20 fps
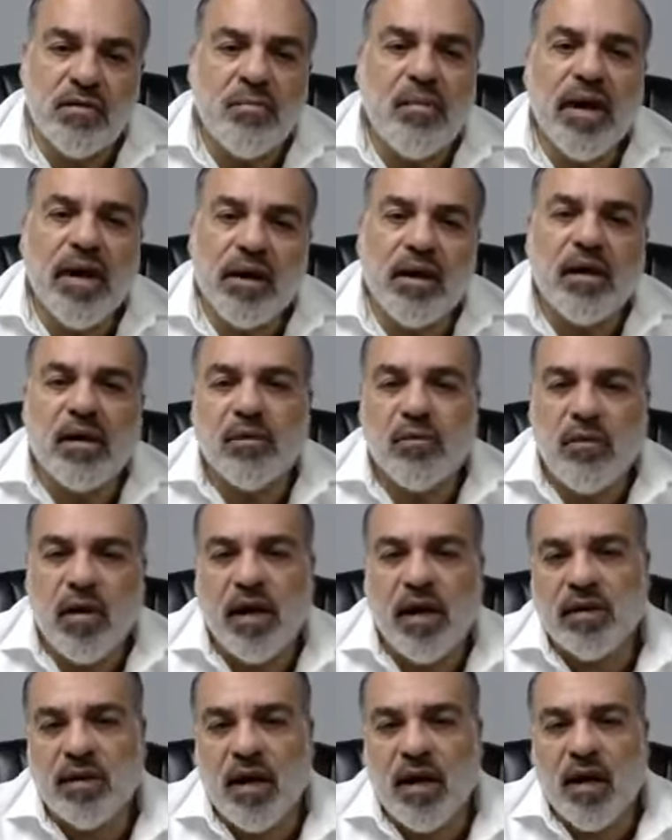making right
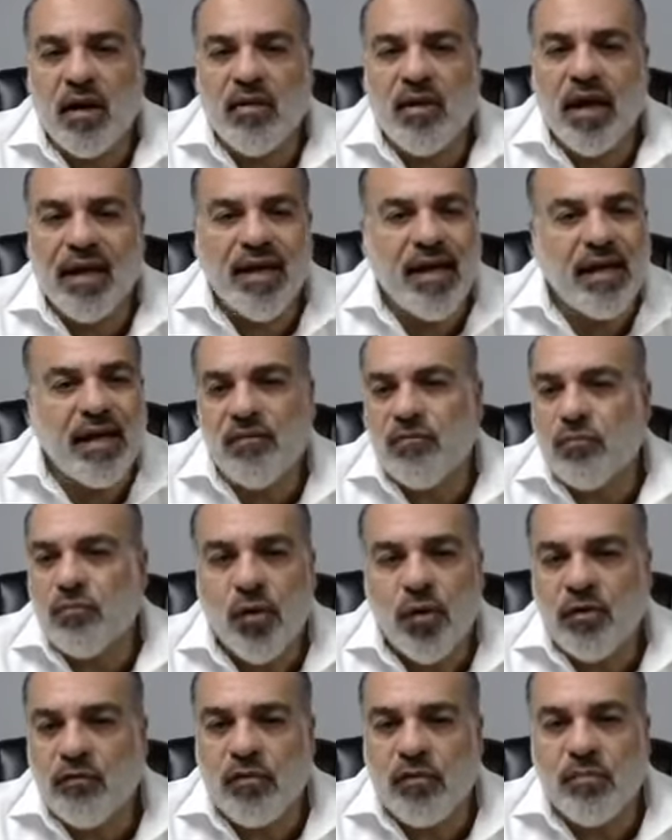now. I can't give
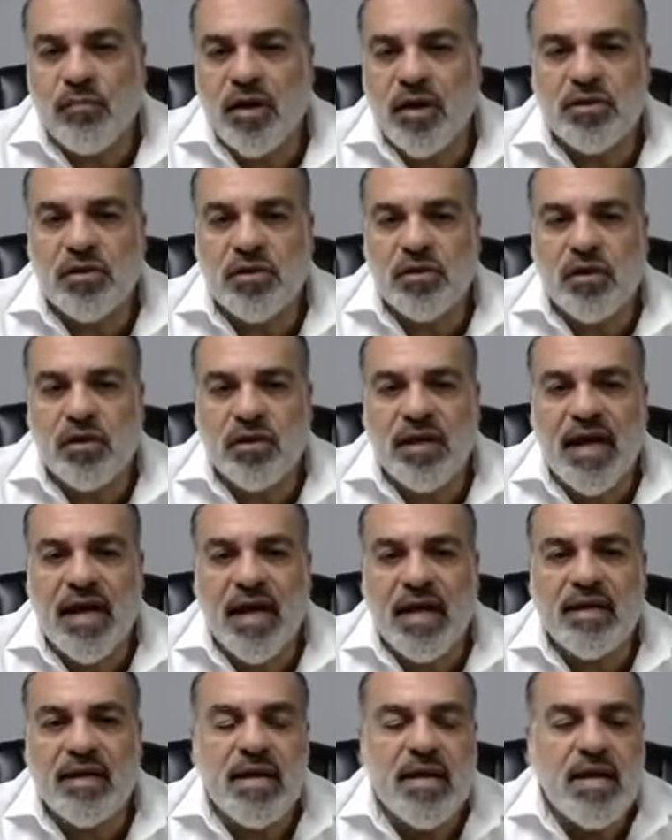more information on
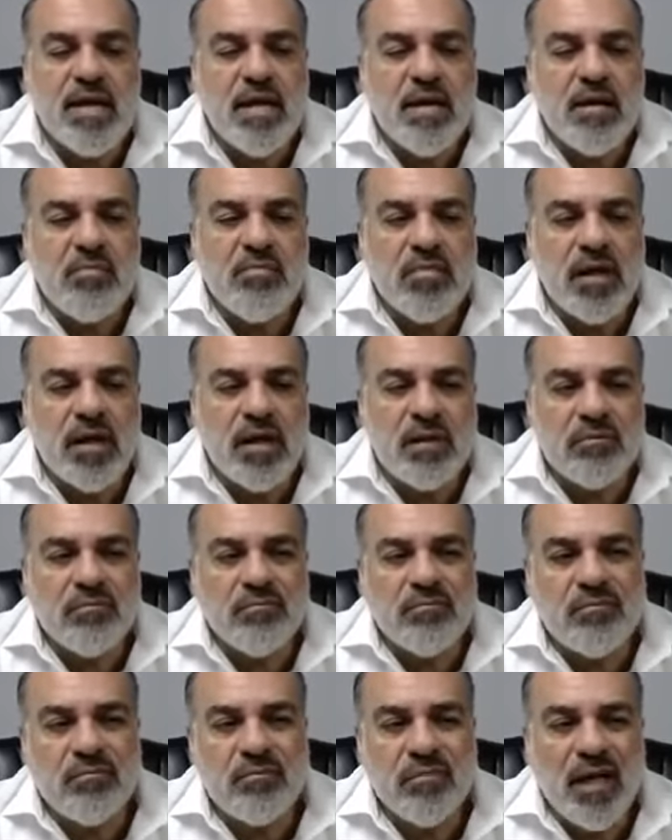that, but
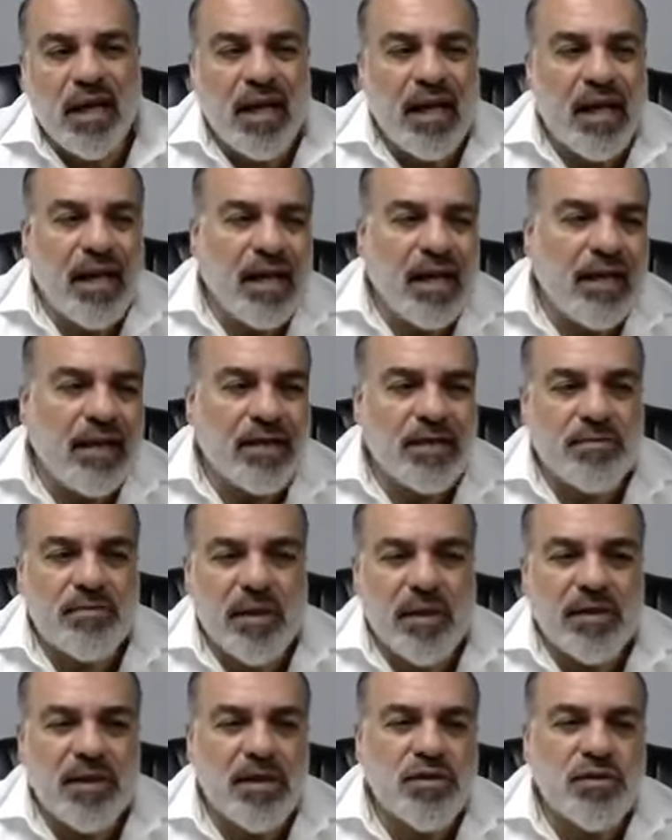my
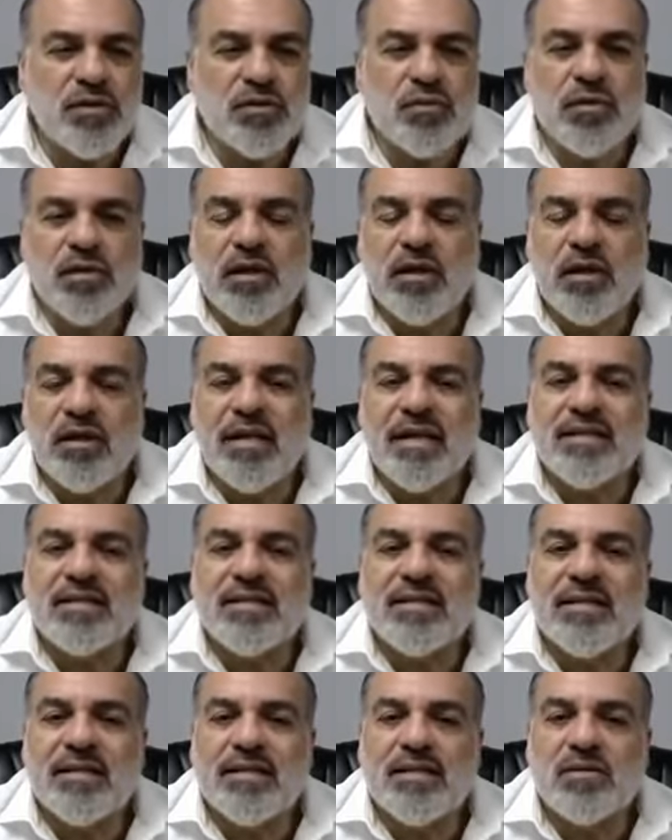expectations were the next
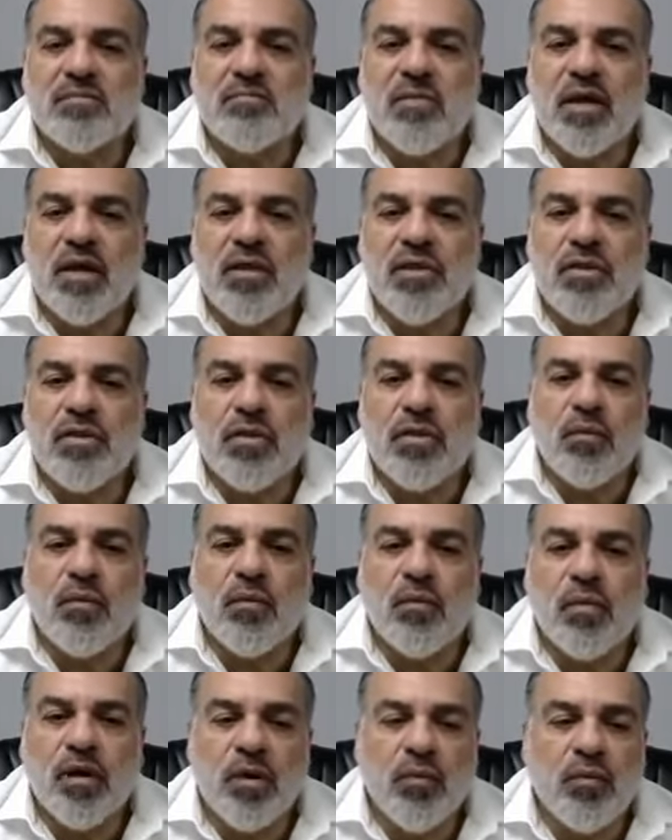6 months,
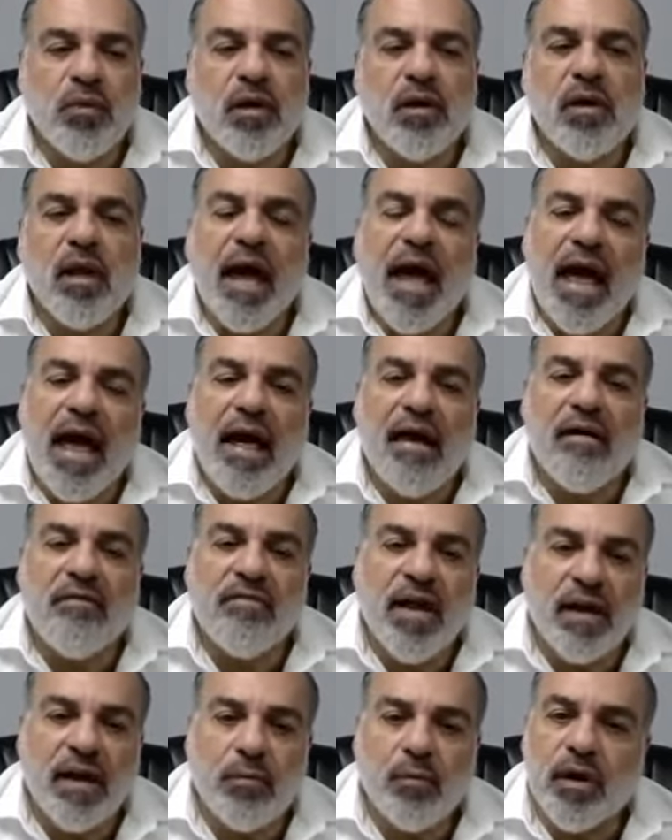we will have
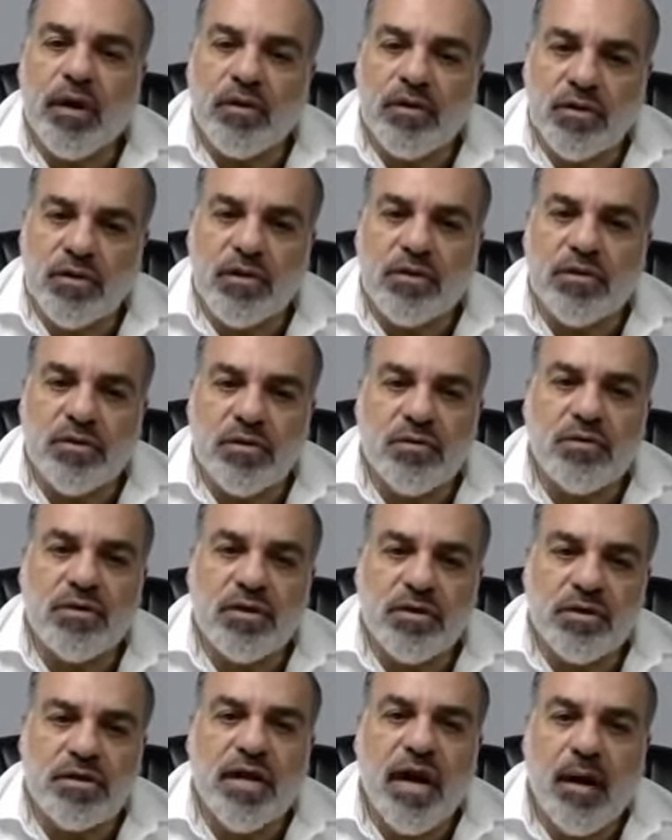that brain institute
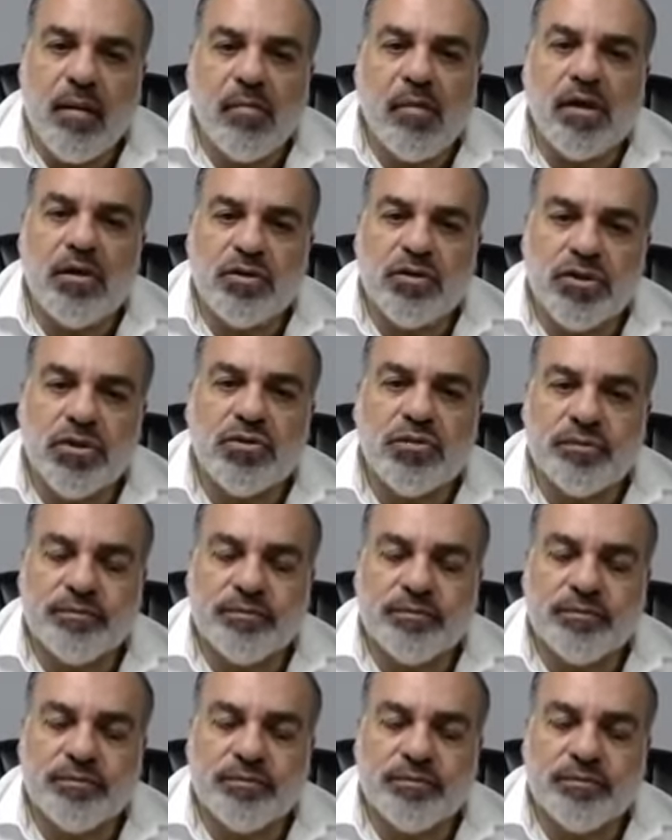established.